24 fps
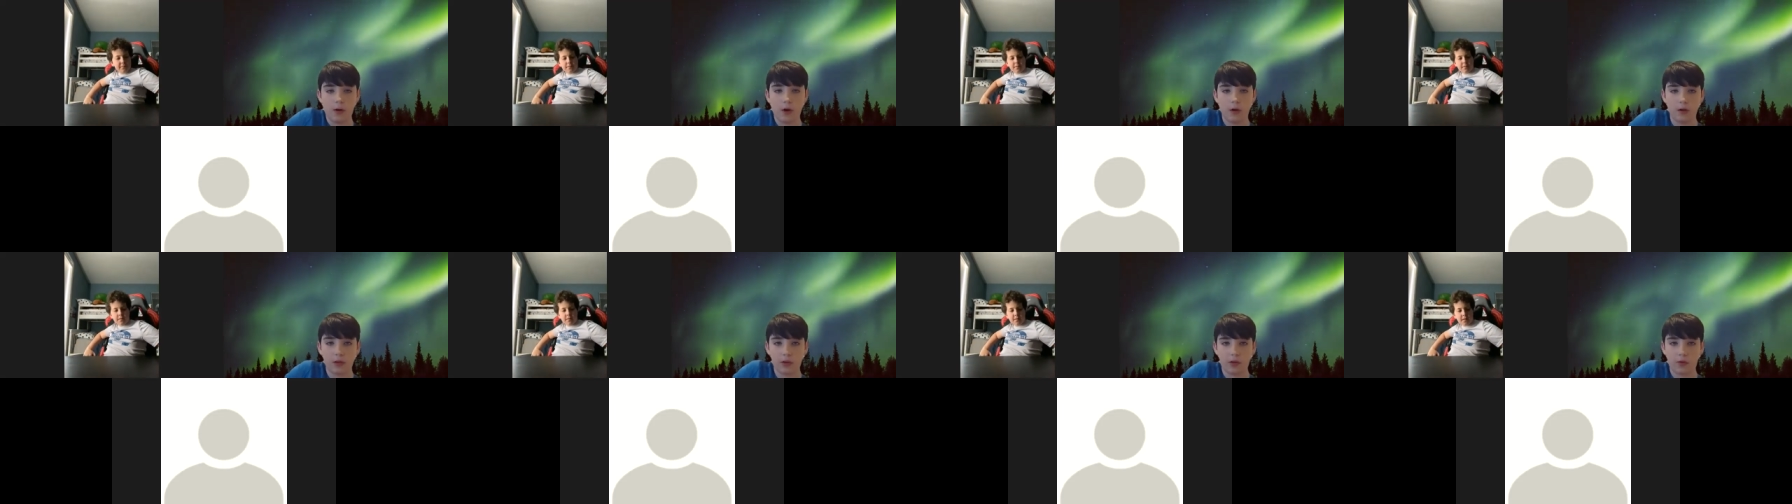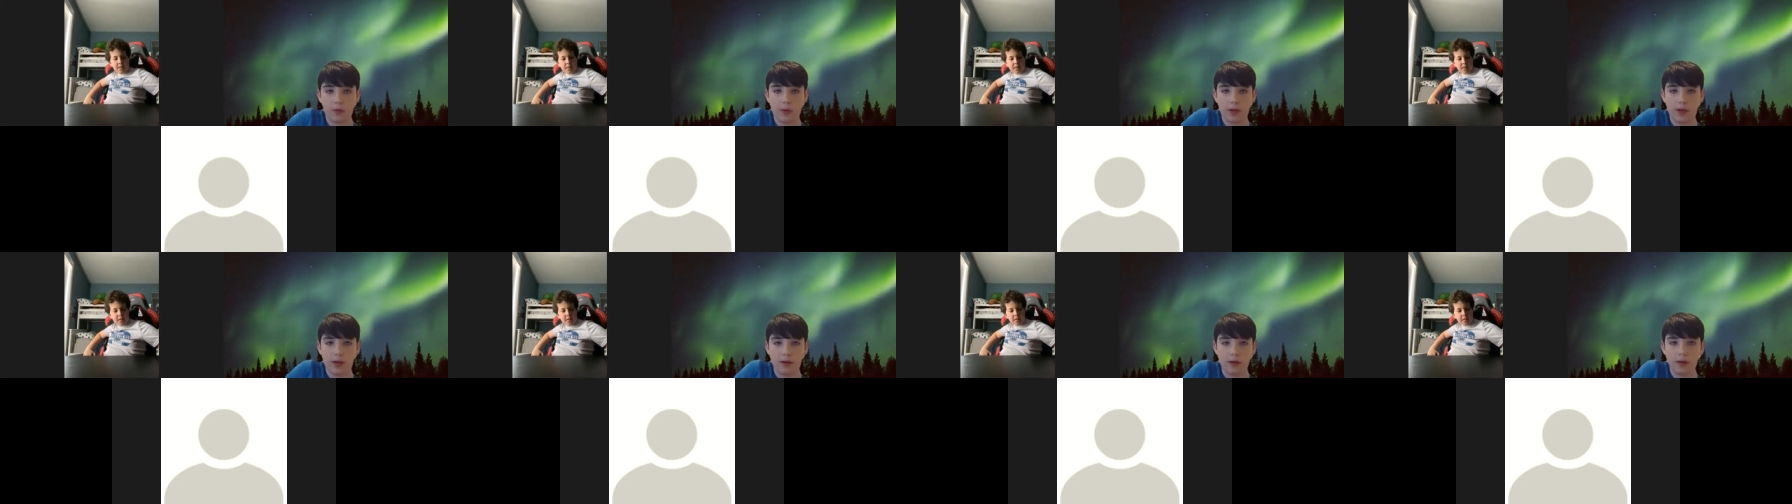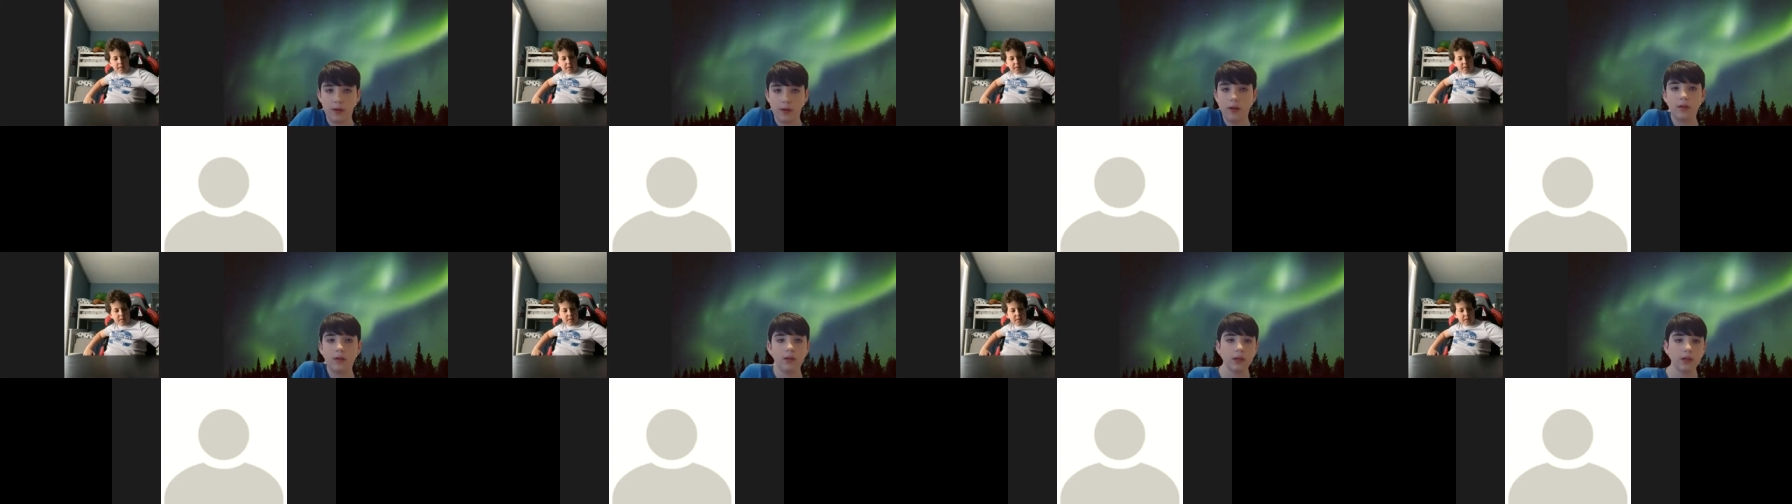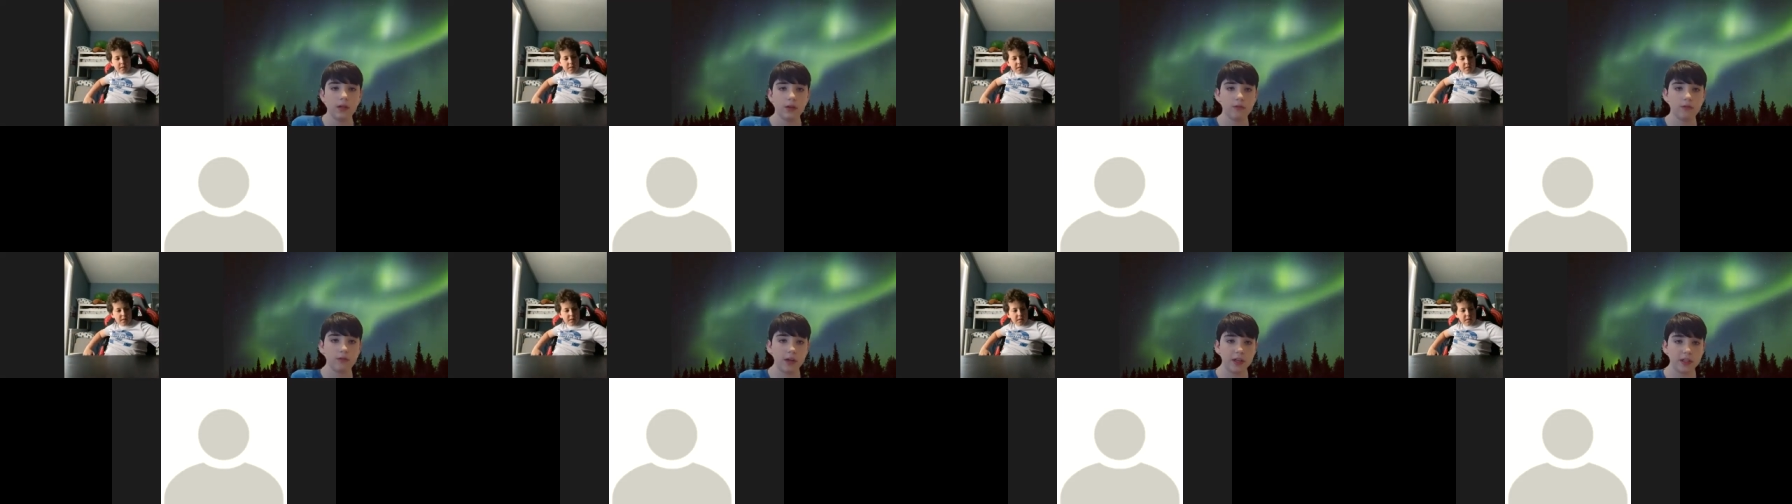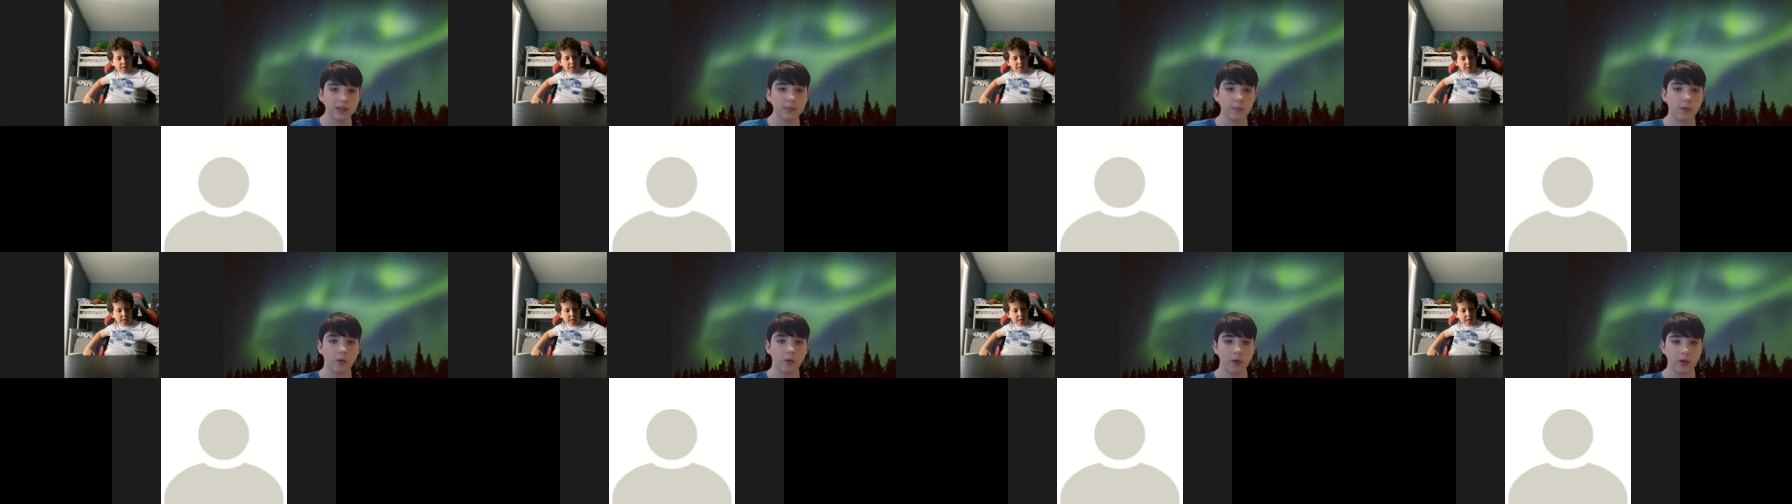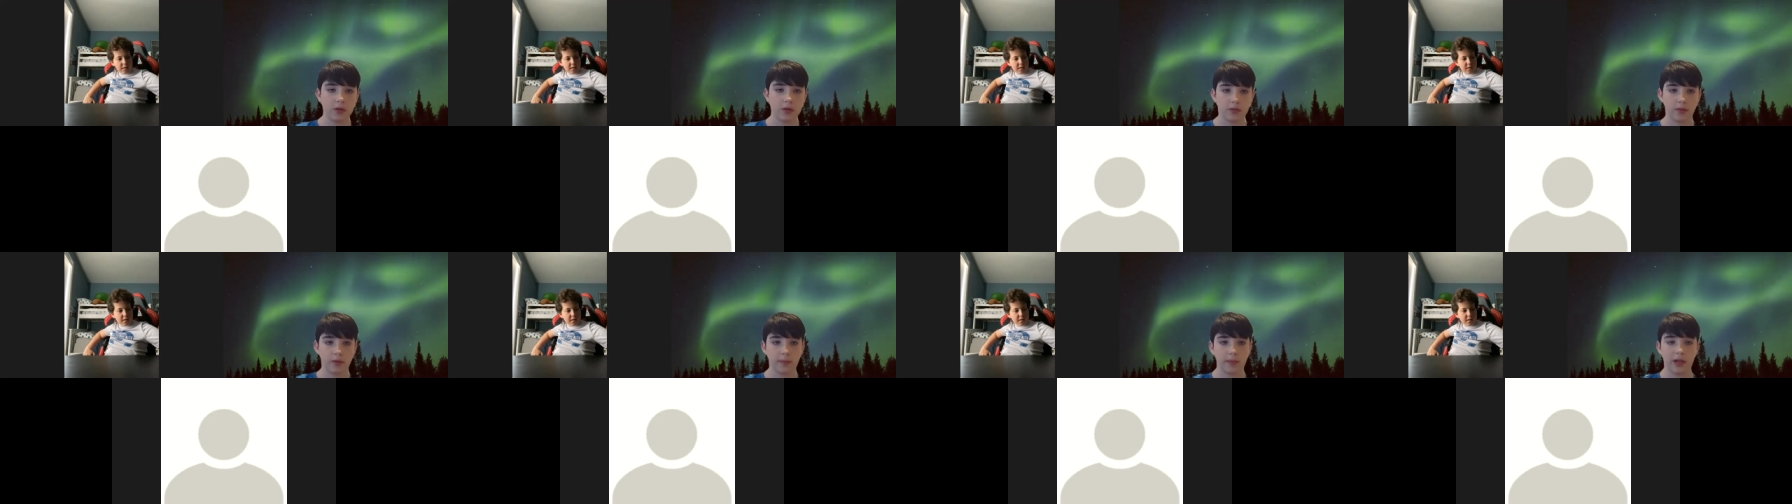Harlequin
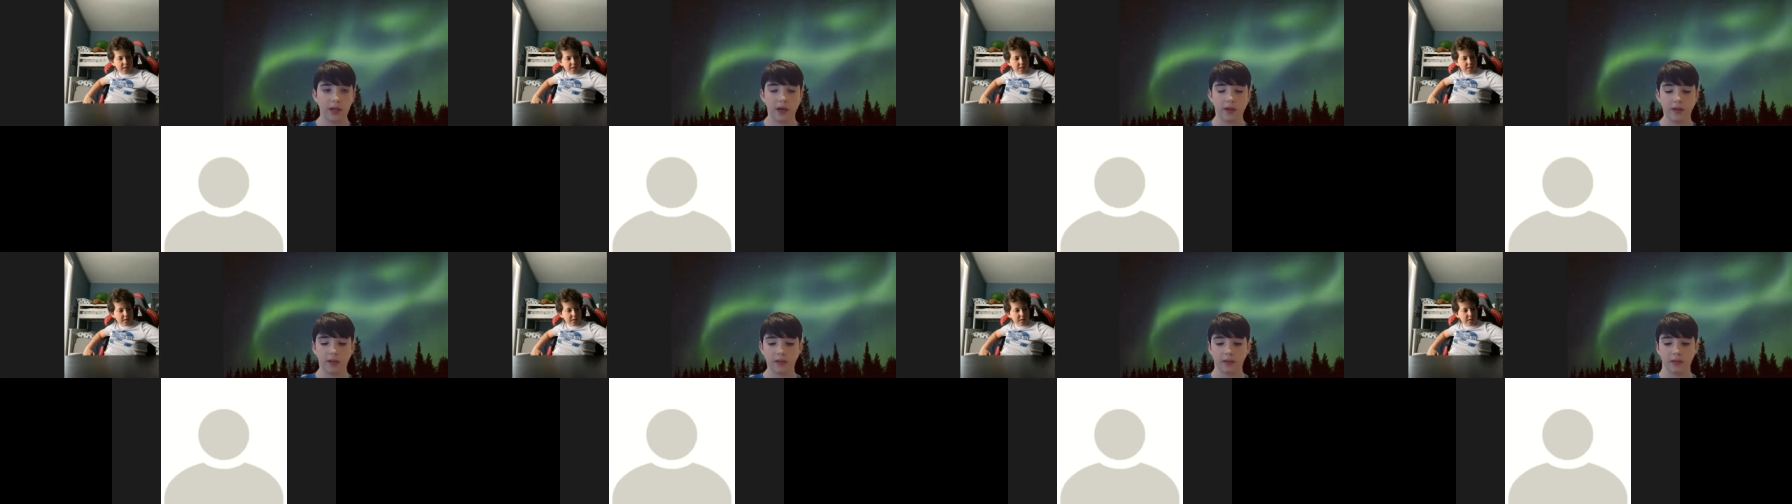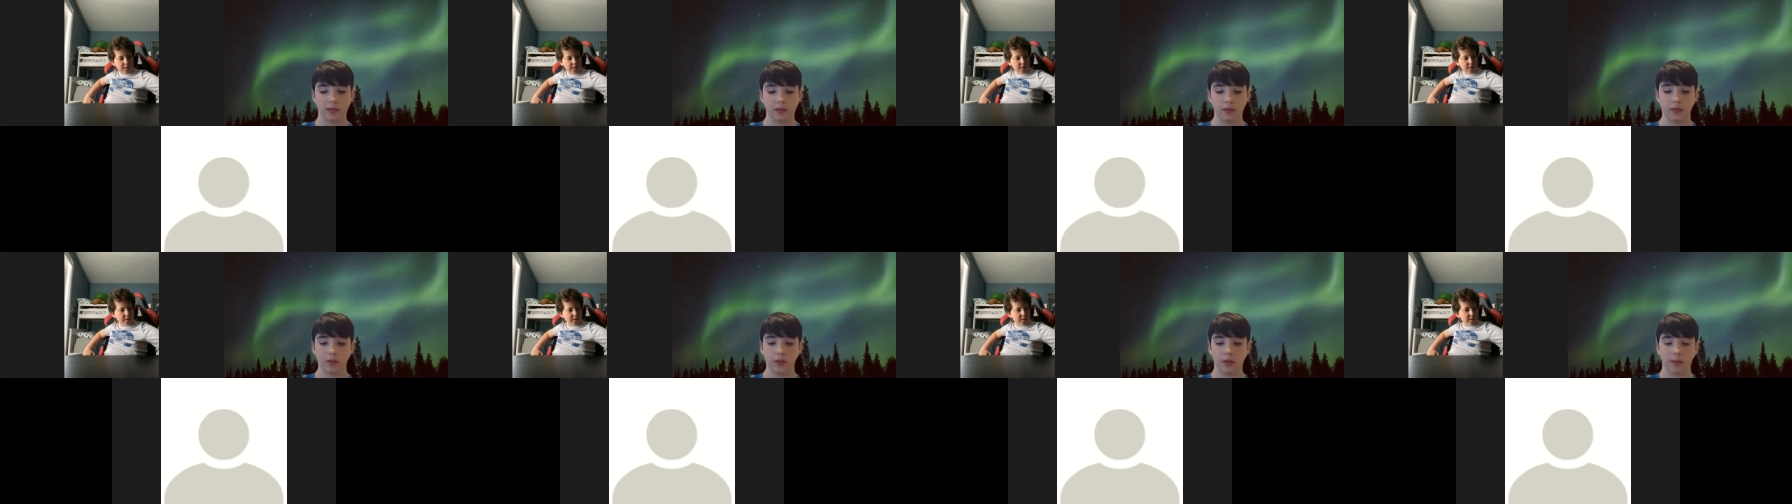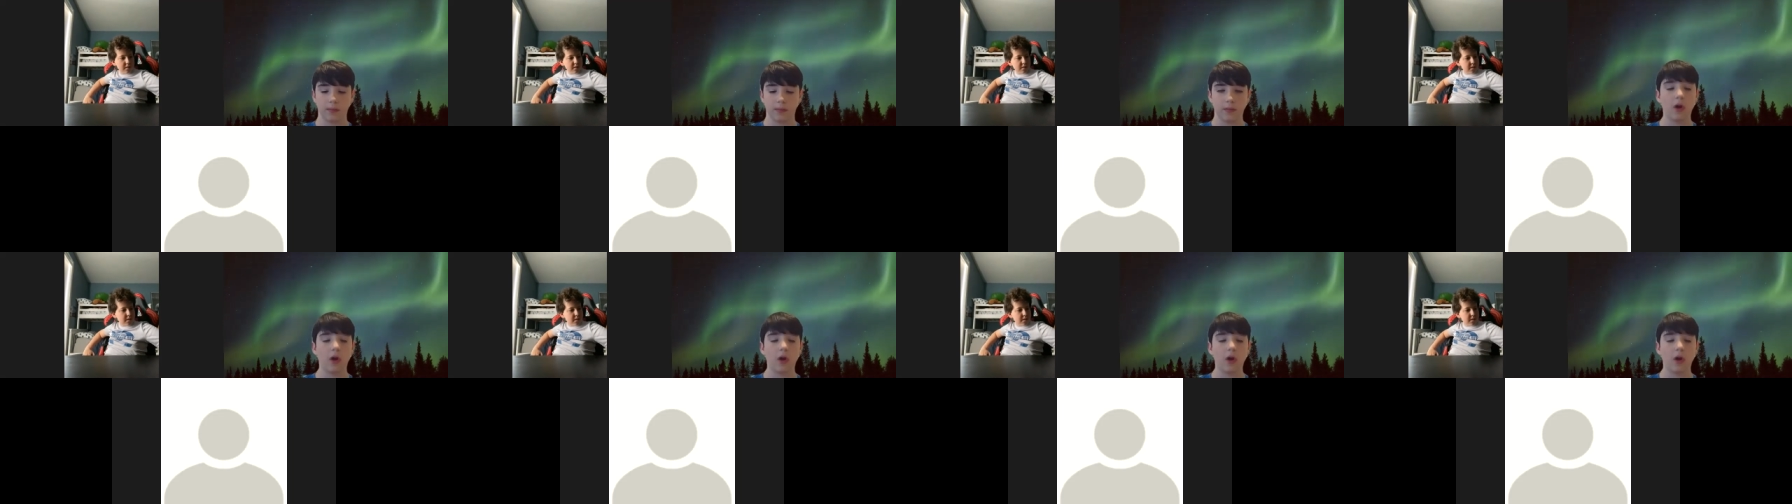rasboras from there that's due.